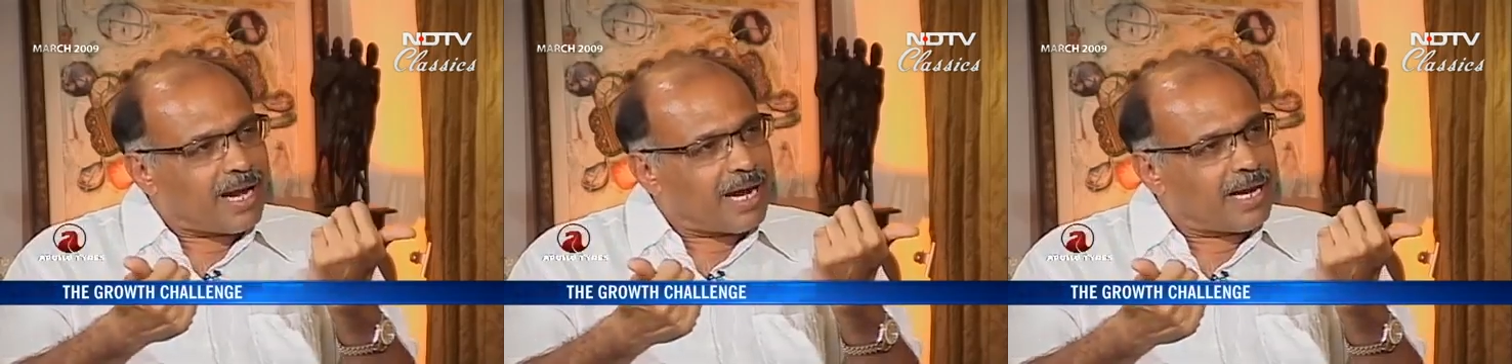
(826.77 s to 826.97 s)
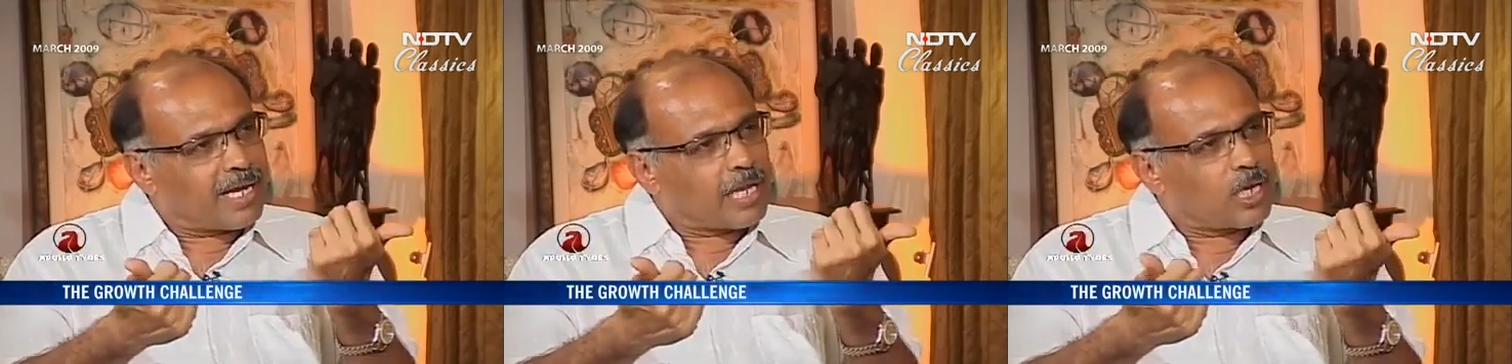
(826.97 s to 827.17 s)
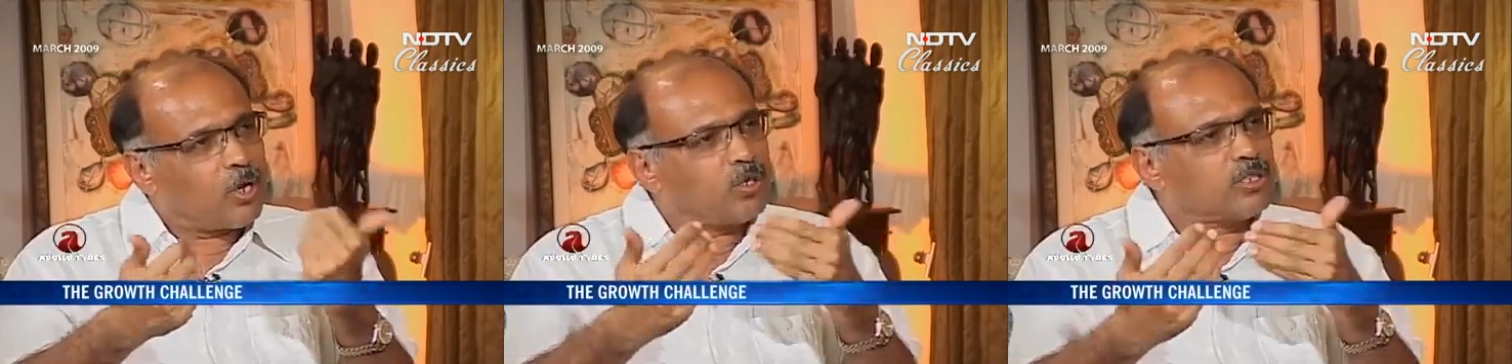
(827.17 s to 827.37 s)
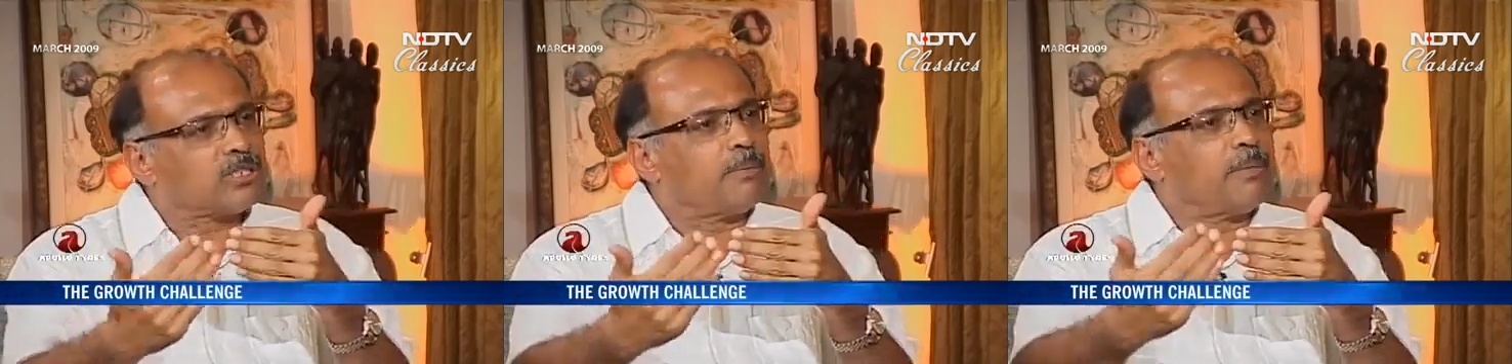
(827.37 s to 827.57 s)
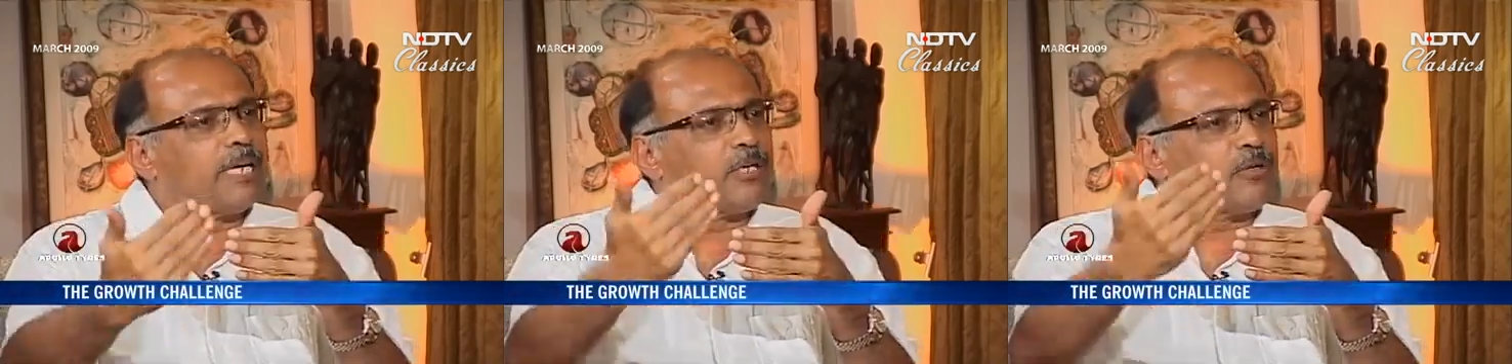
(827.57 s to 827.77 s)
I allowed
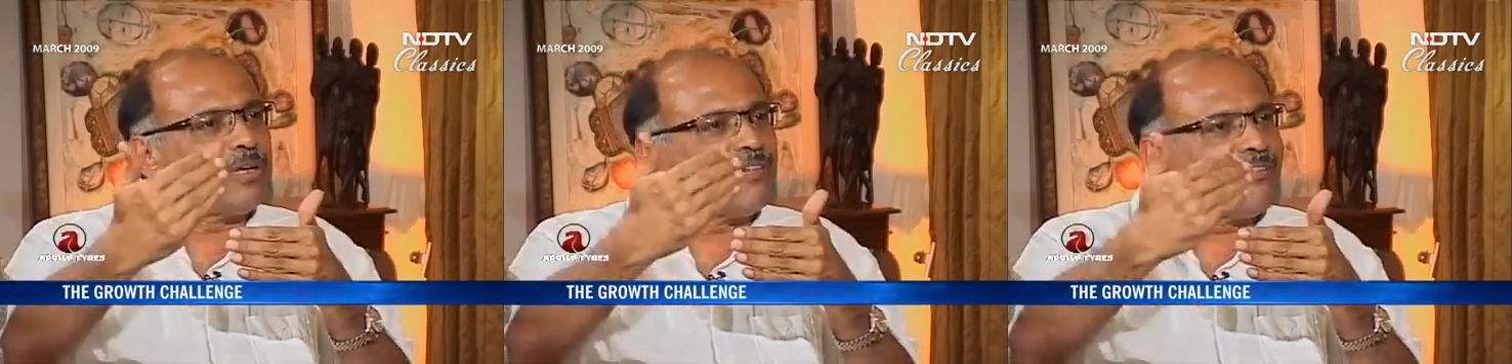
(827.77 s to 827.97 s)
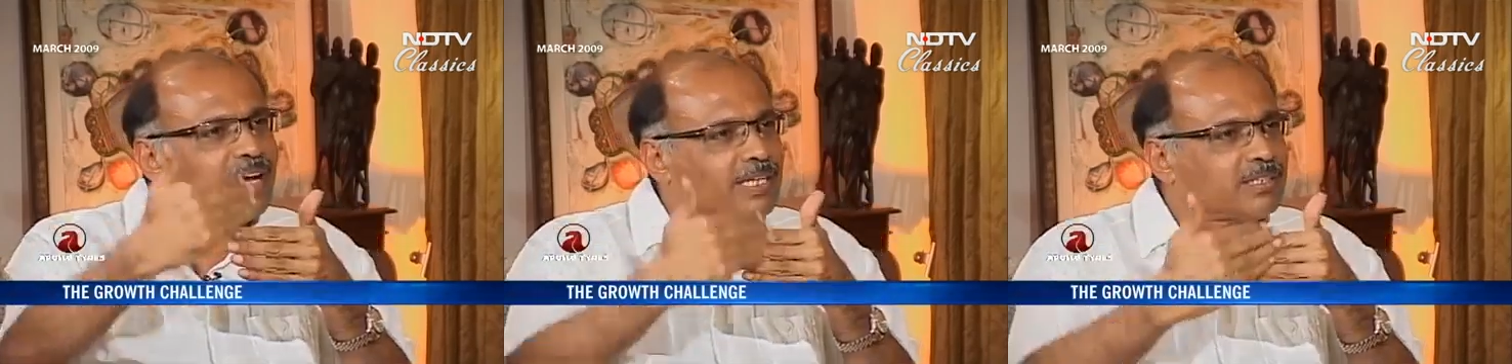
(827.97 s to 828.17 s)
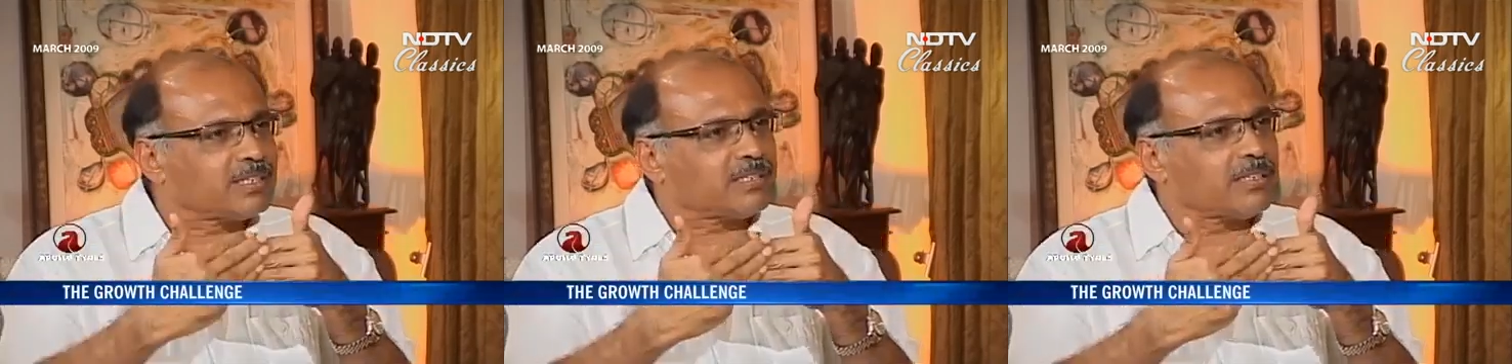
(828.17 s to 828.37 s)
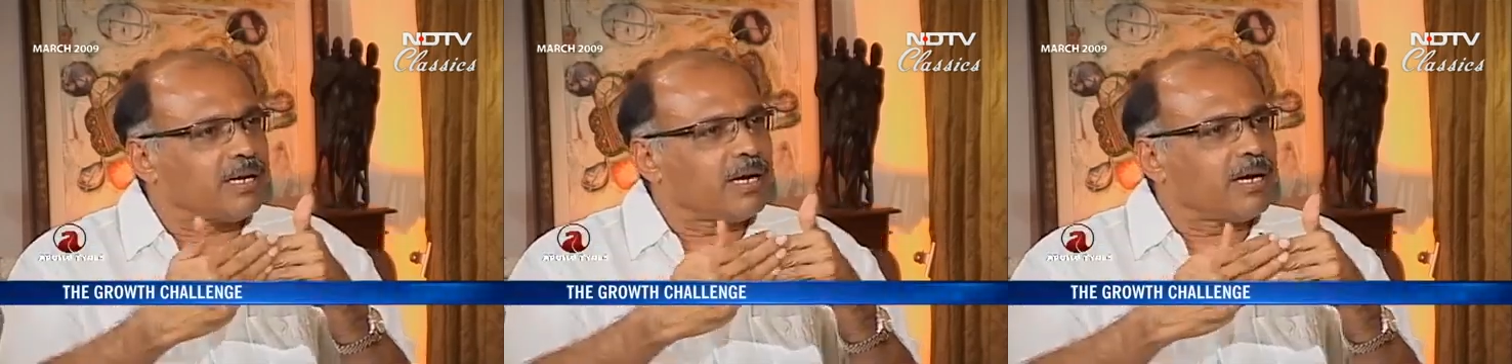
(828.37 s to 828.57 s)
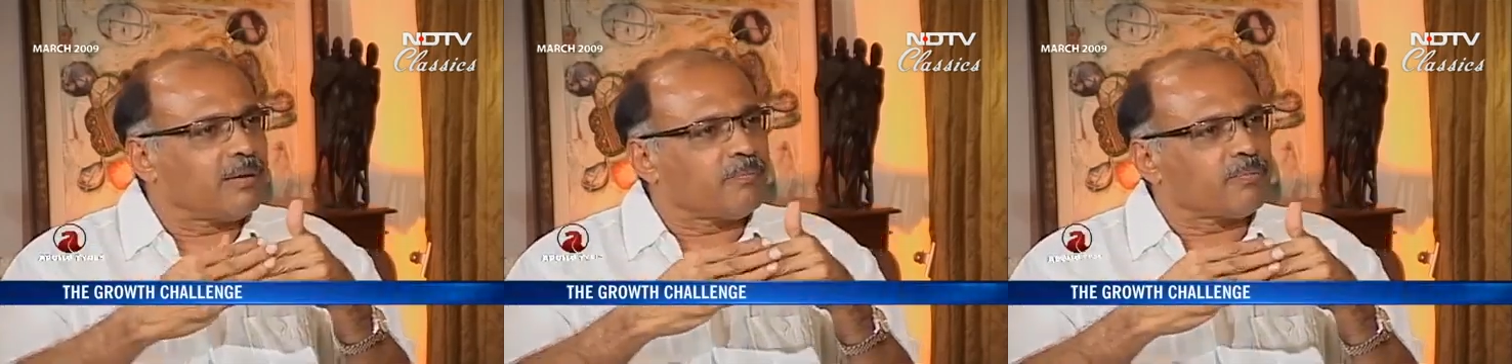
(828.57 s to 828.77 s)
somebody to invest,
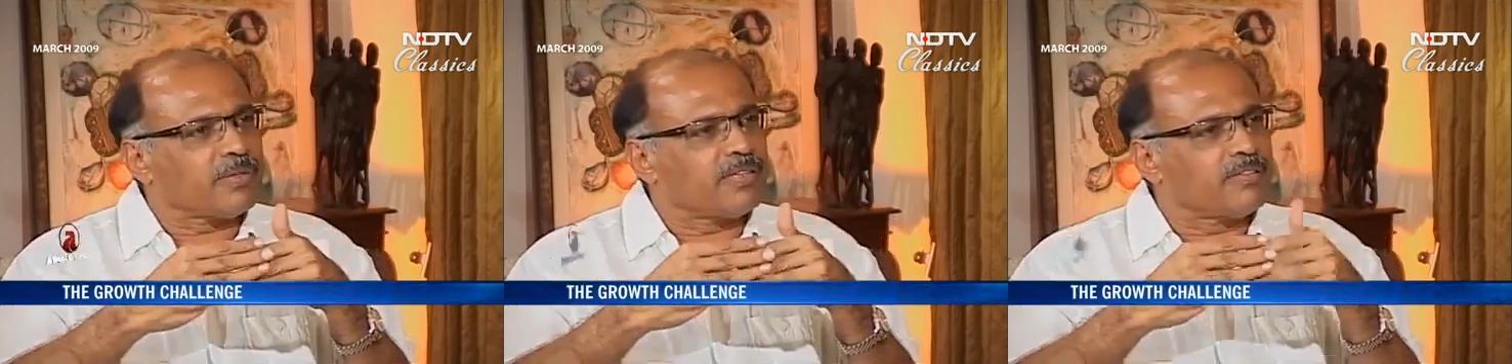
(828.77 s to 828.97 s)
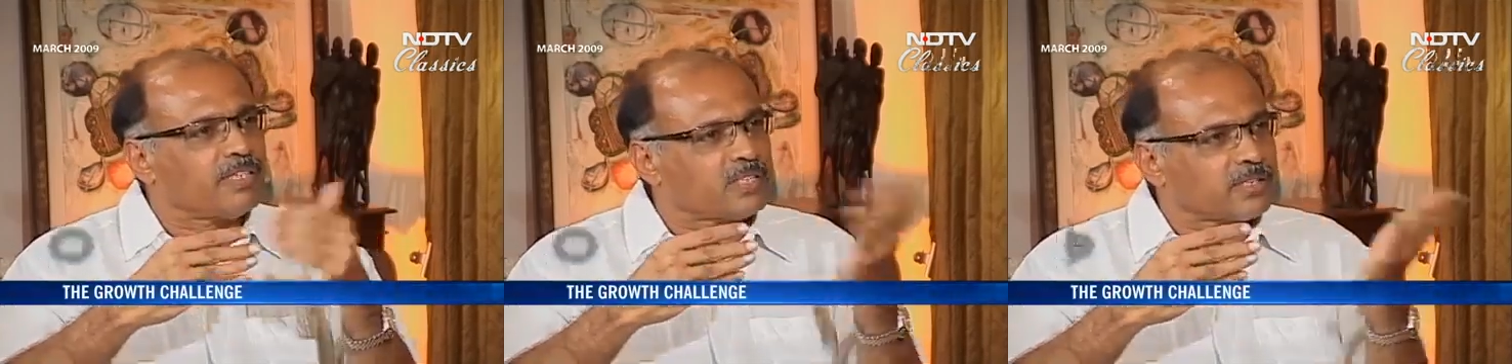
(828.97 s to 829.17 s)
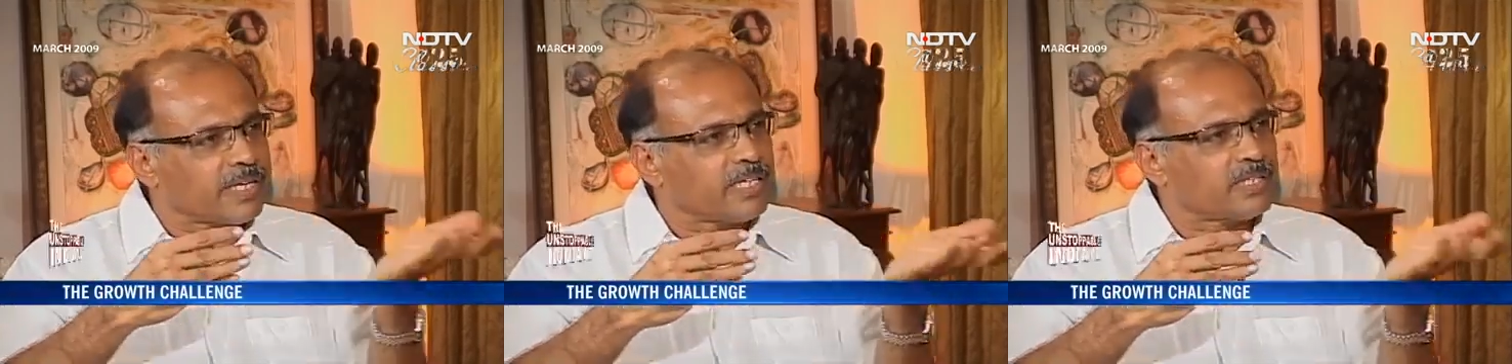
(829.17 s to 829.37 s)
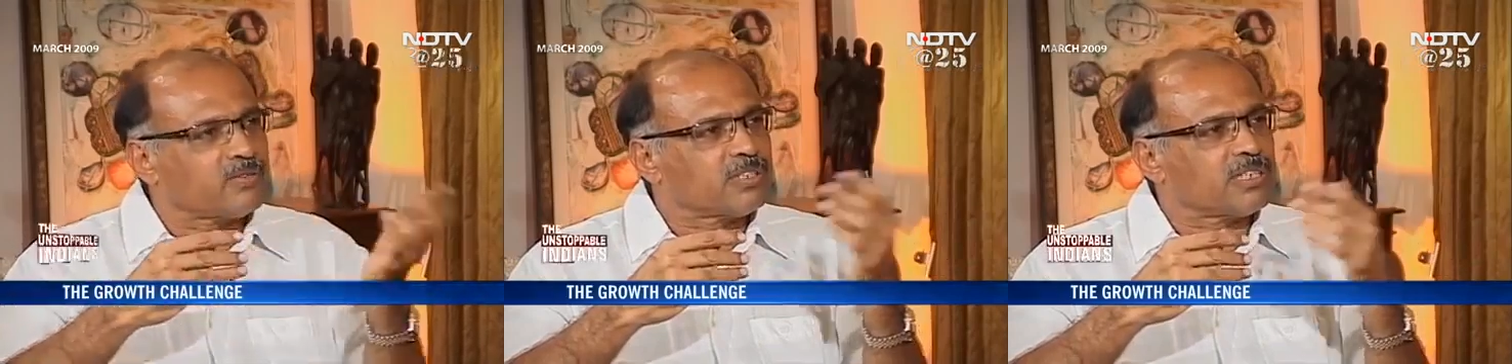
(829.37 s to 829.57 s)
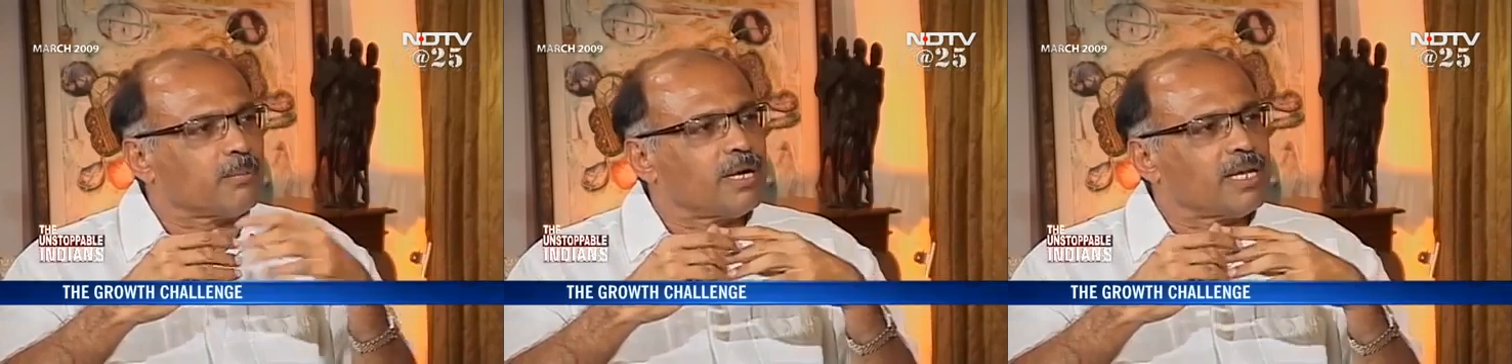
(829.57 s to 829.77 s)
in this case
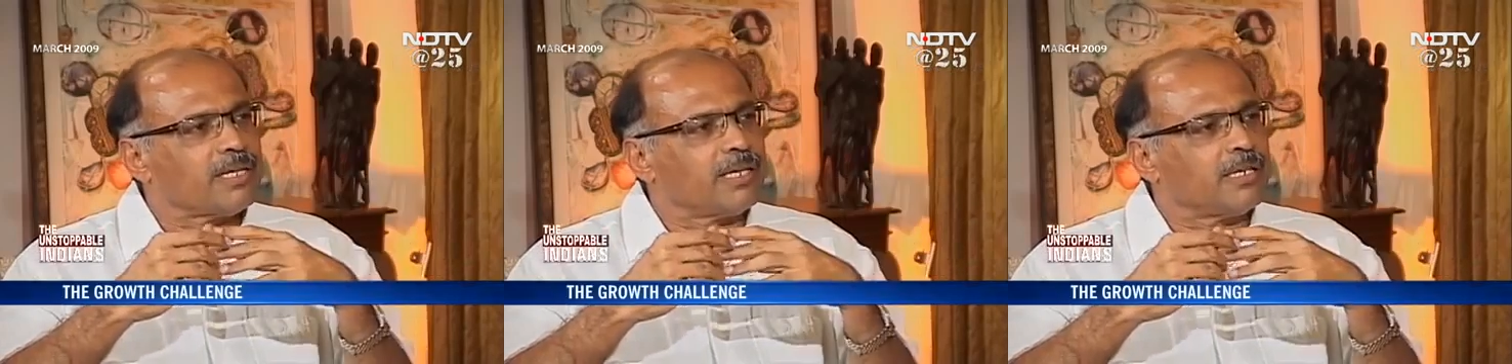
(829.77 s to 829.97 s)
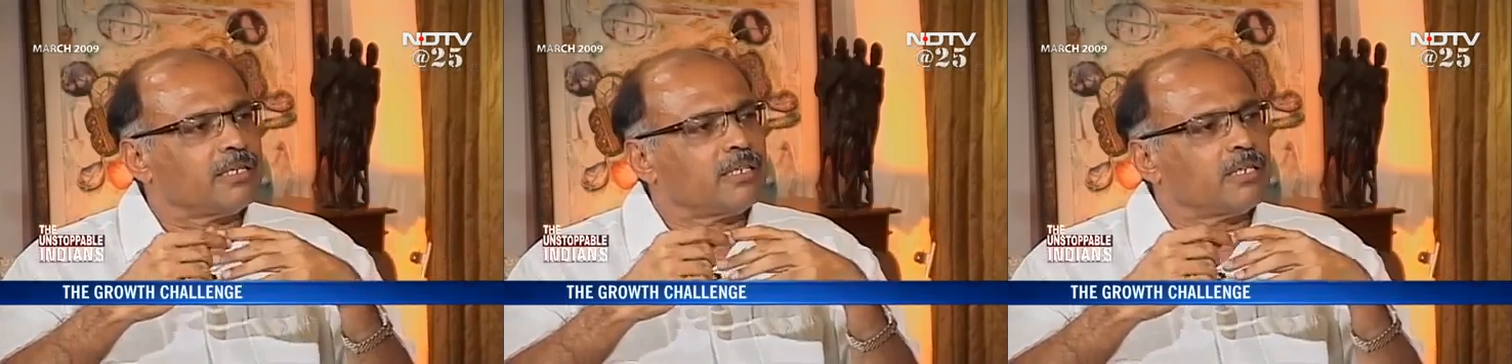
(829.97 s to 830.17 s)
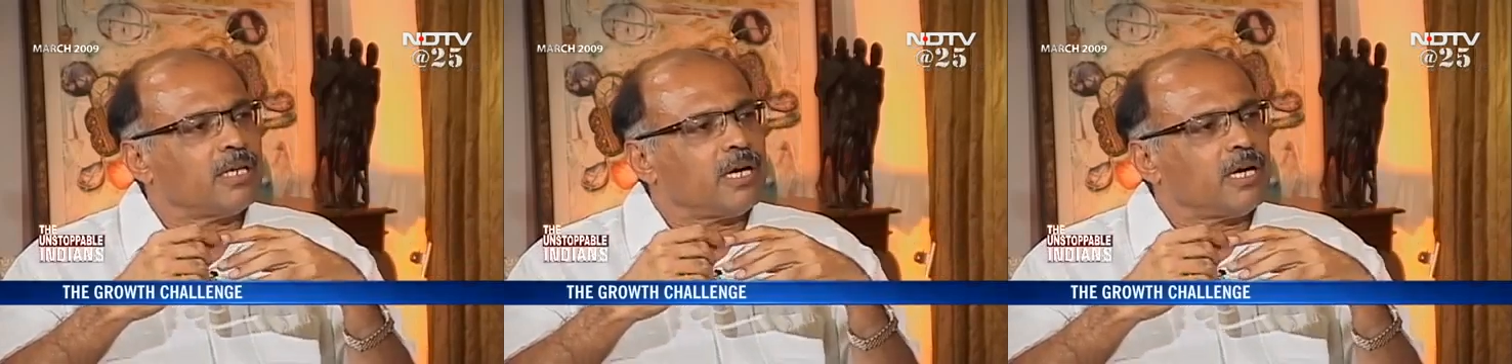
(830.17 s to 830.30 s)
Vijay Mallya.